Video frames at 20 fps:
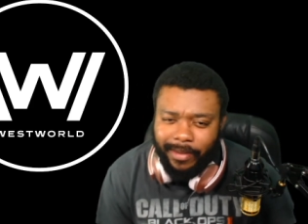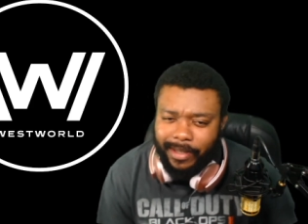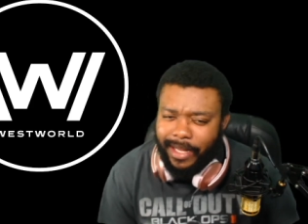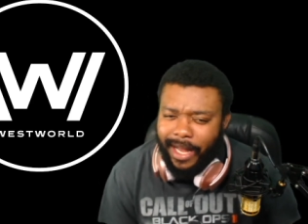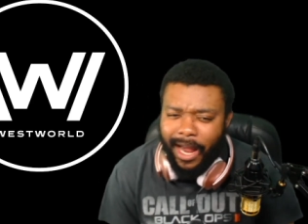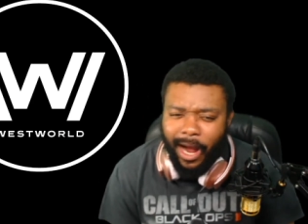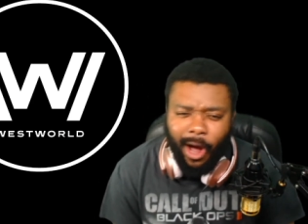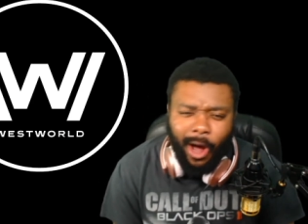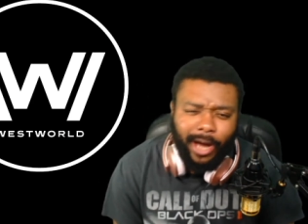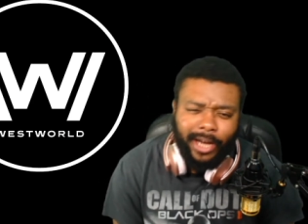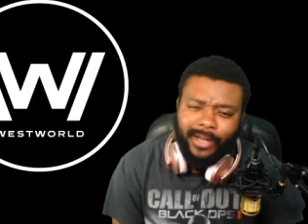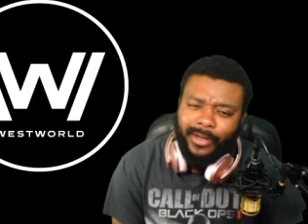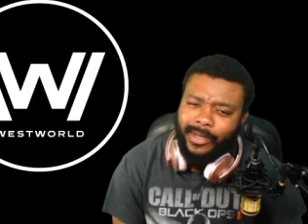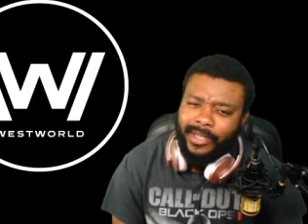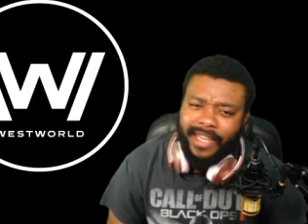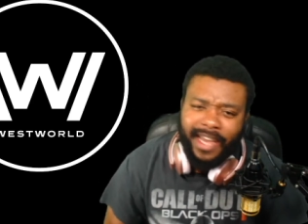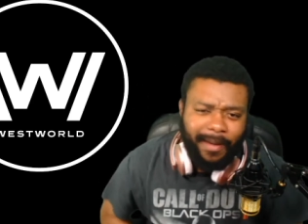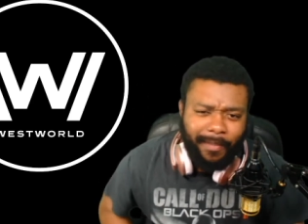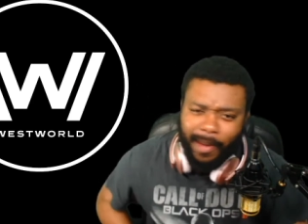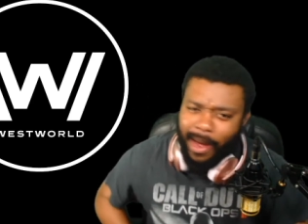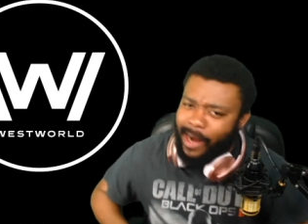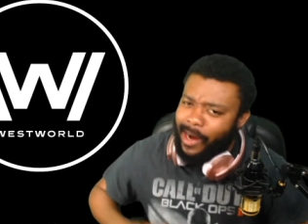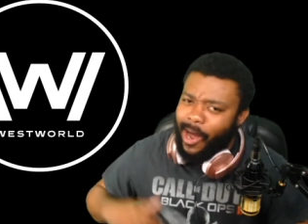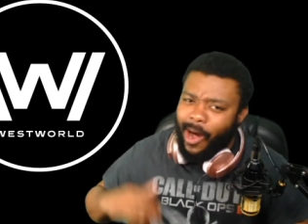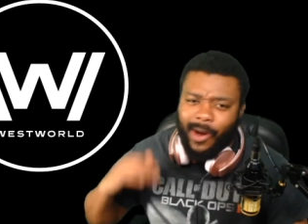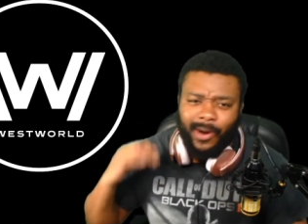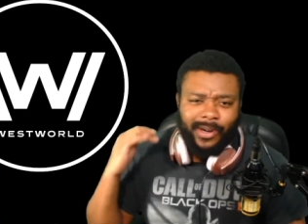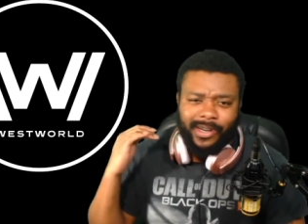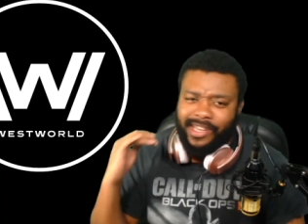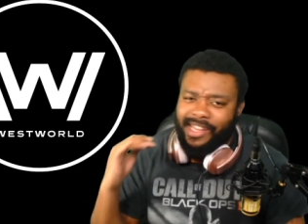It's like, oh, you saved my
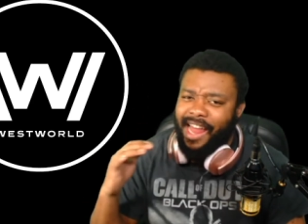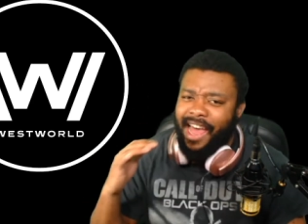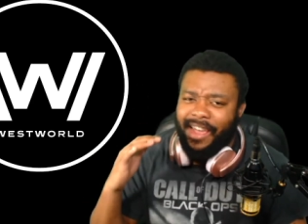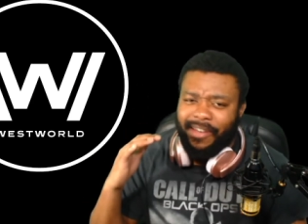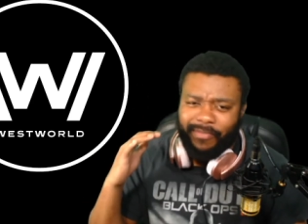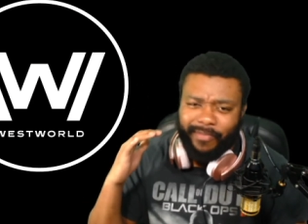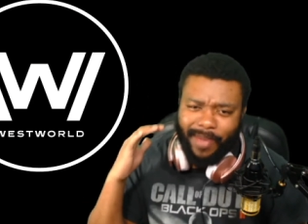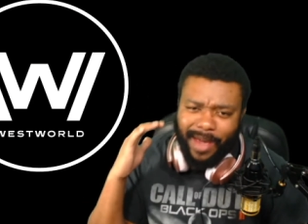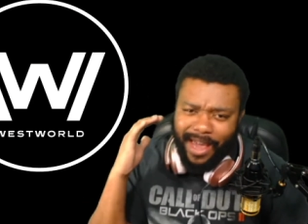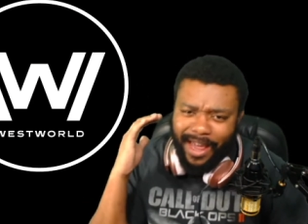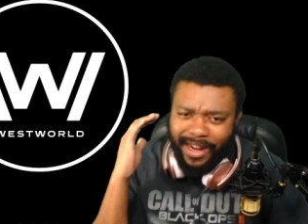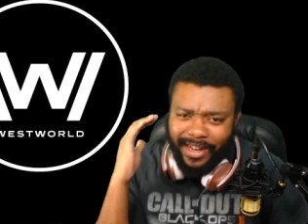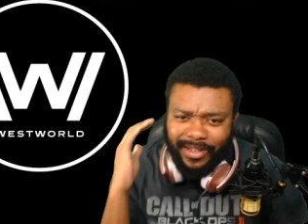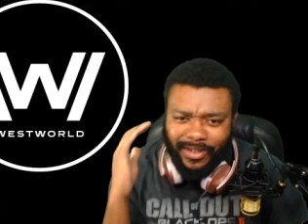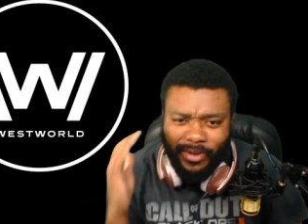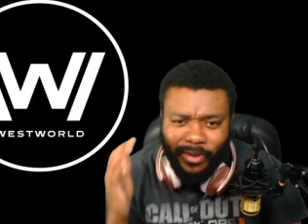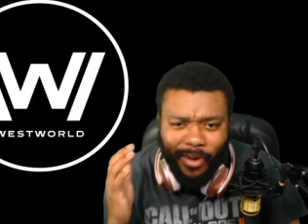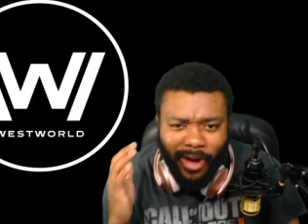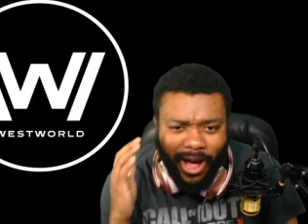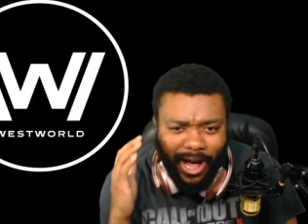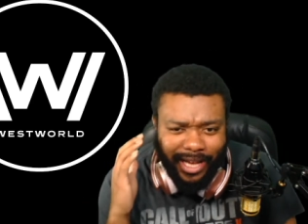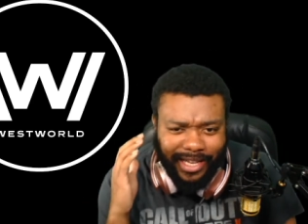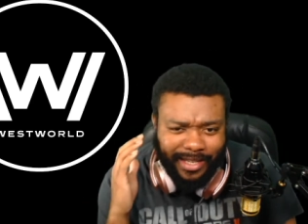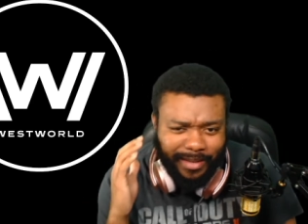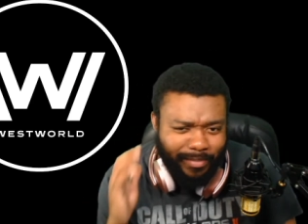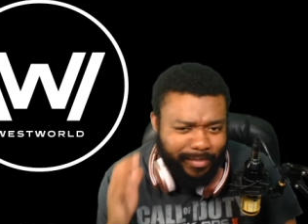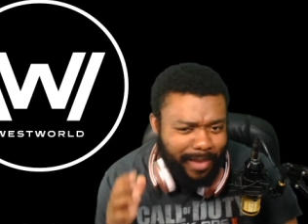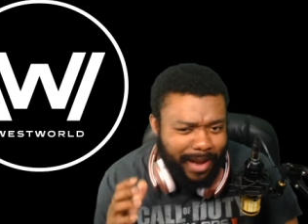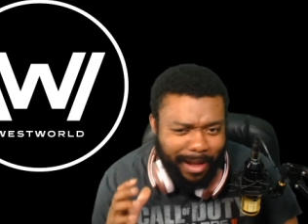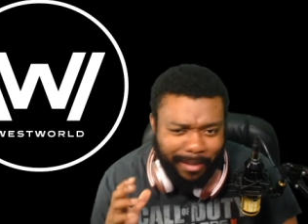daughter's life, man. It's so
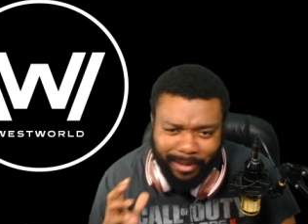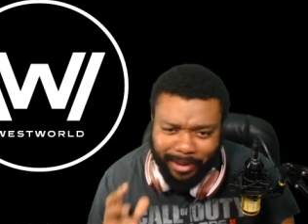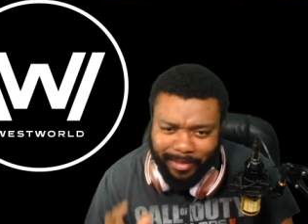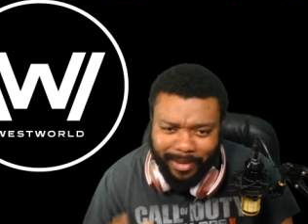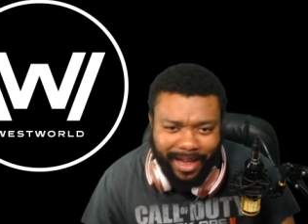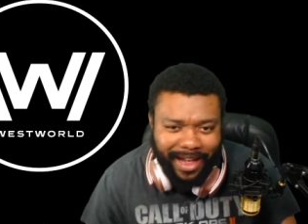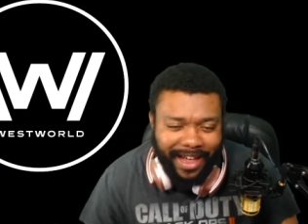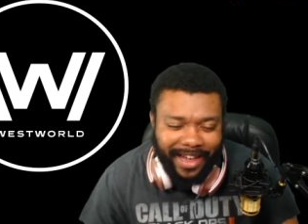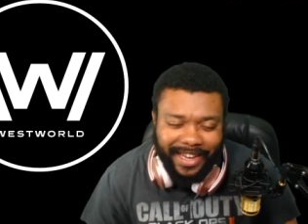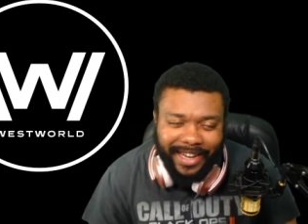awesome, blah, blah, blah.